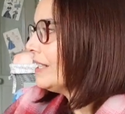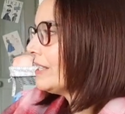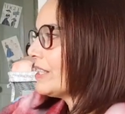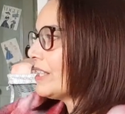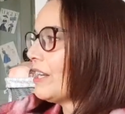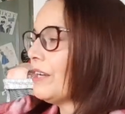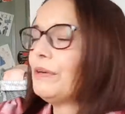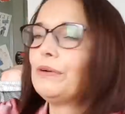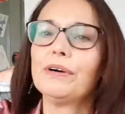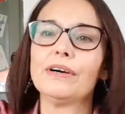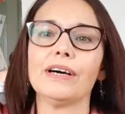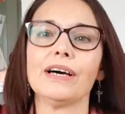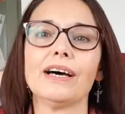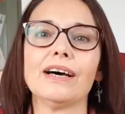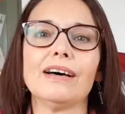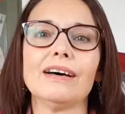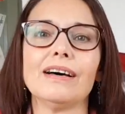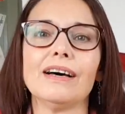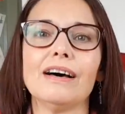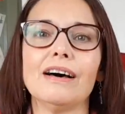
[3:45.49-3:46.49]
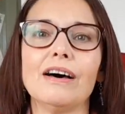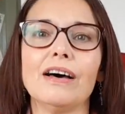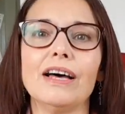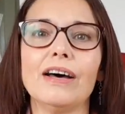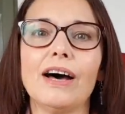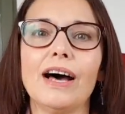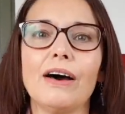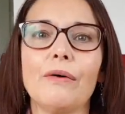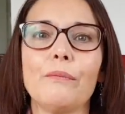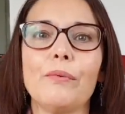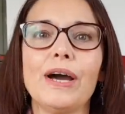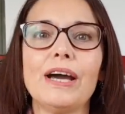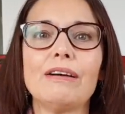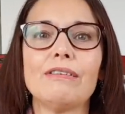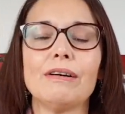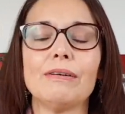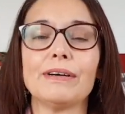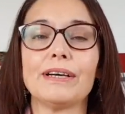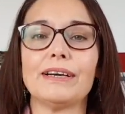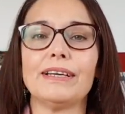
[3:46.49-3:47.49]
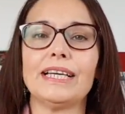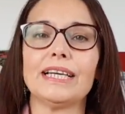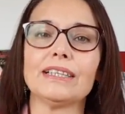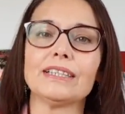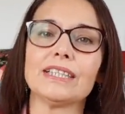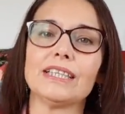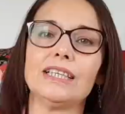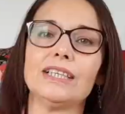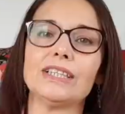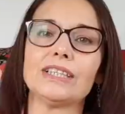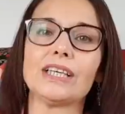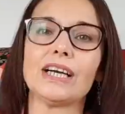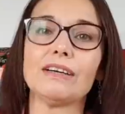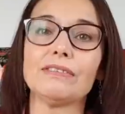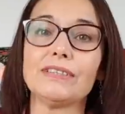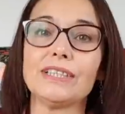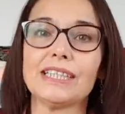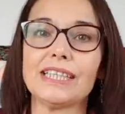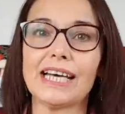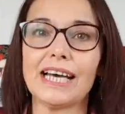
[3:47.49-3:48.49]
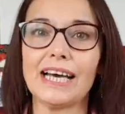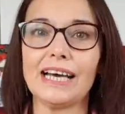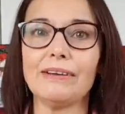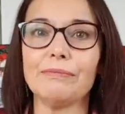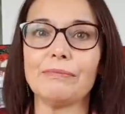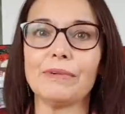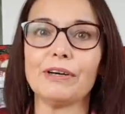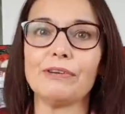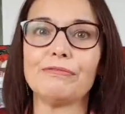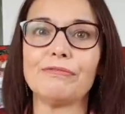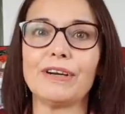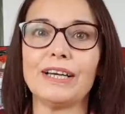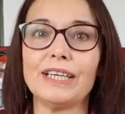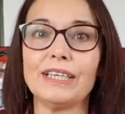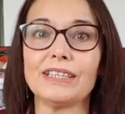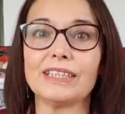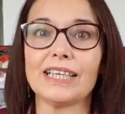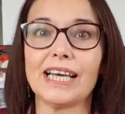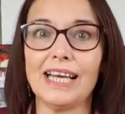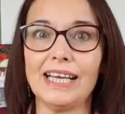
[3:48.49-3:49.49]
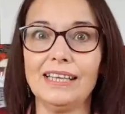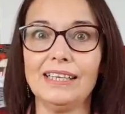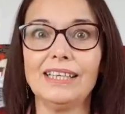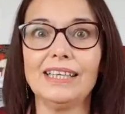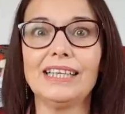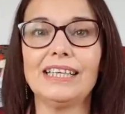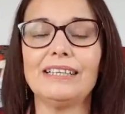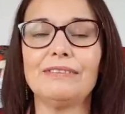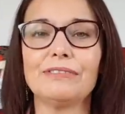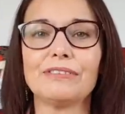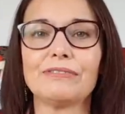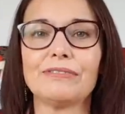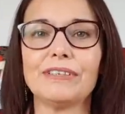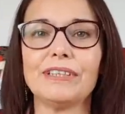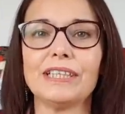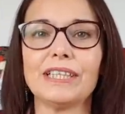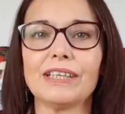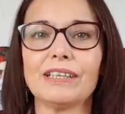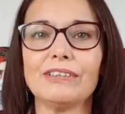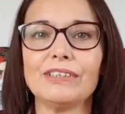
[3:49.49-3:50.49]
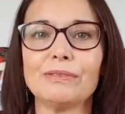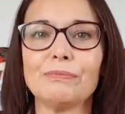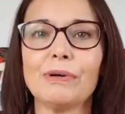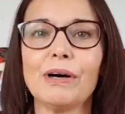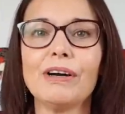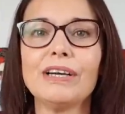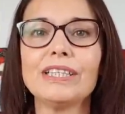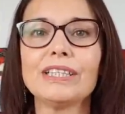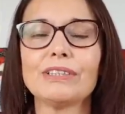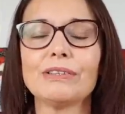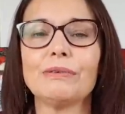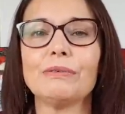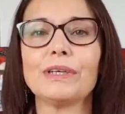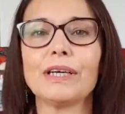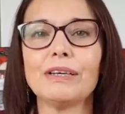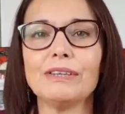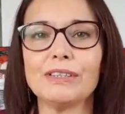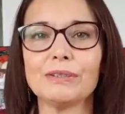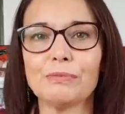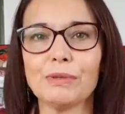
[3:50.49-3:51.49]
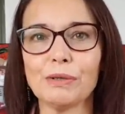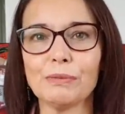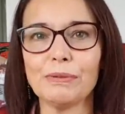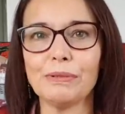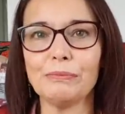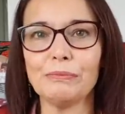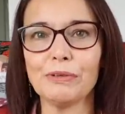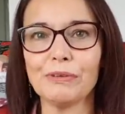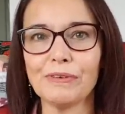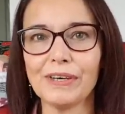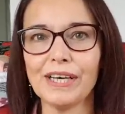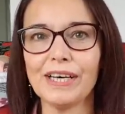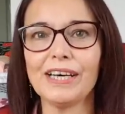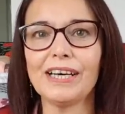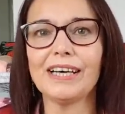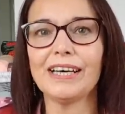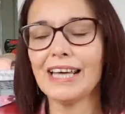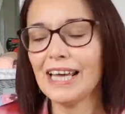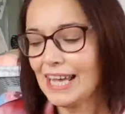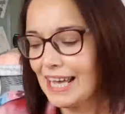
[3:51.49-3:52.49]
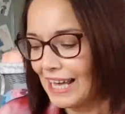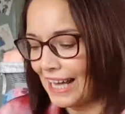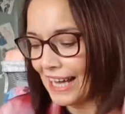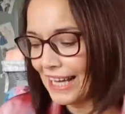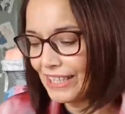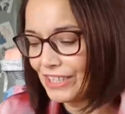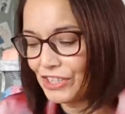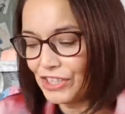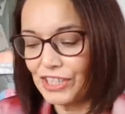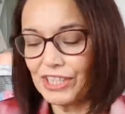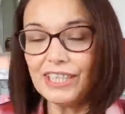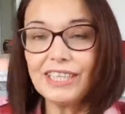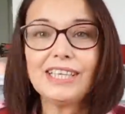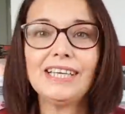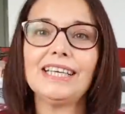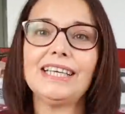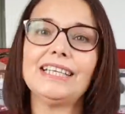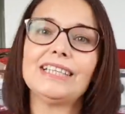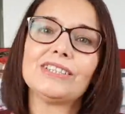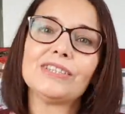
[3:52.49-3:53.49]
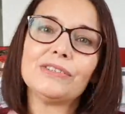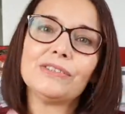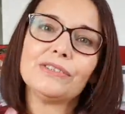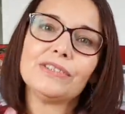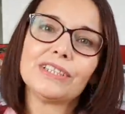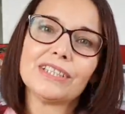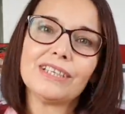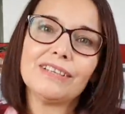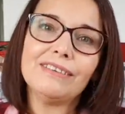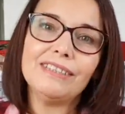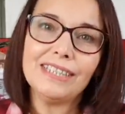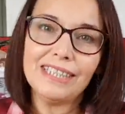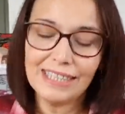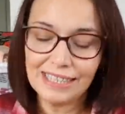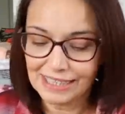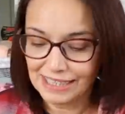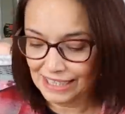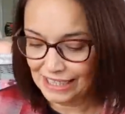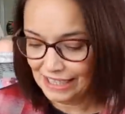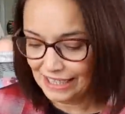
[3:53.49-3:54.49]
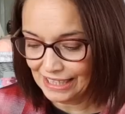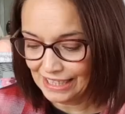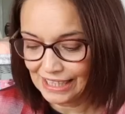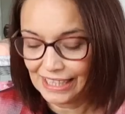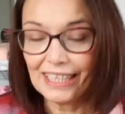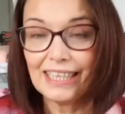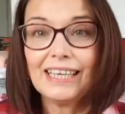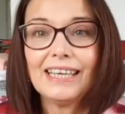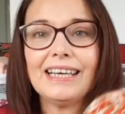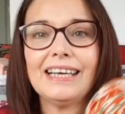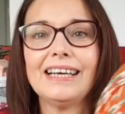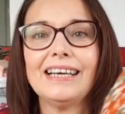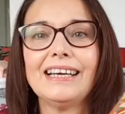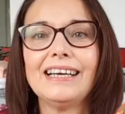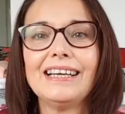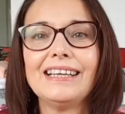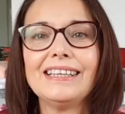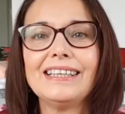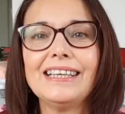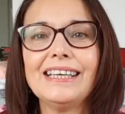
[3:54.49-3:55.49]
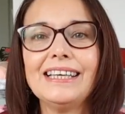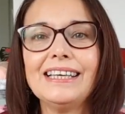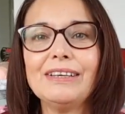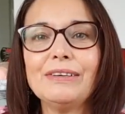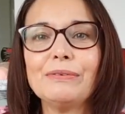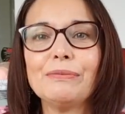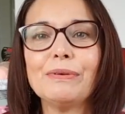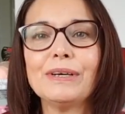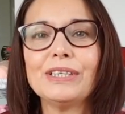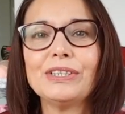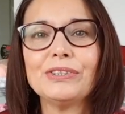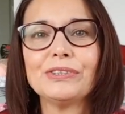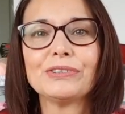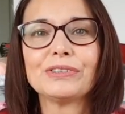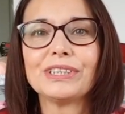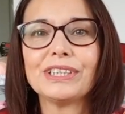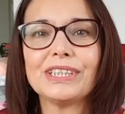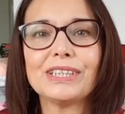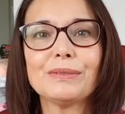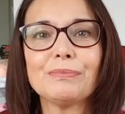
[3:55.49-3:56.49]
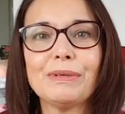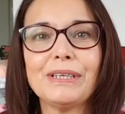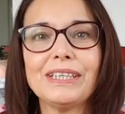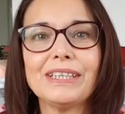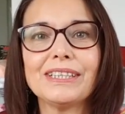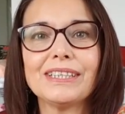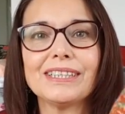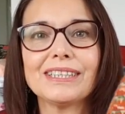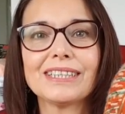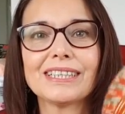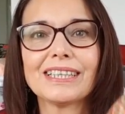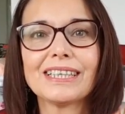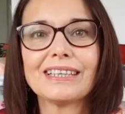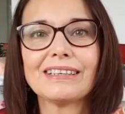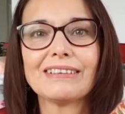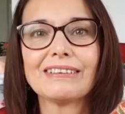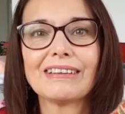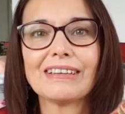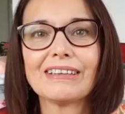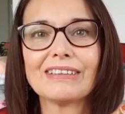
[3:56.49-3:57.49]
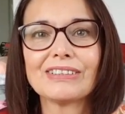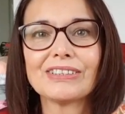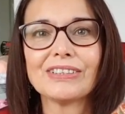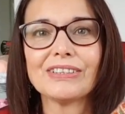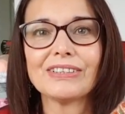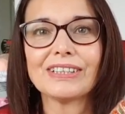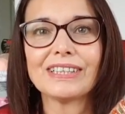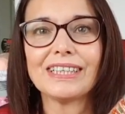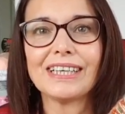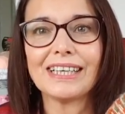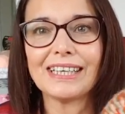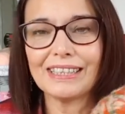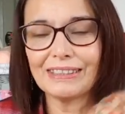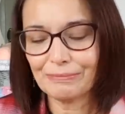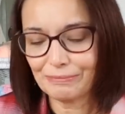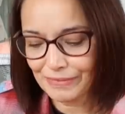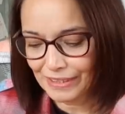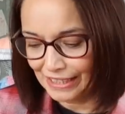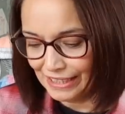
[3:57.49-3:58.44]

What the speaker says: So where I'm going out to lunch after that, my friend Ellen lives very close by, so I'm going to pop in with her. And she is also knitting the West Yorkshire Spinners sock yarn.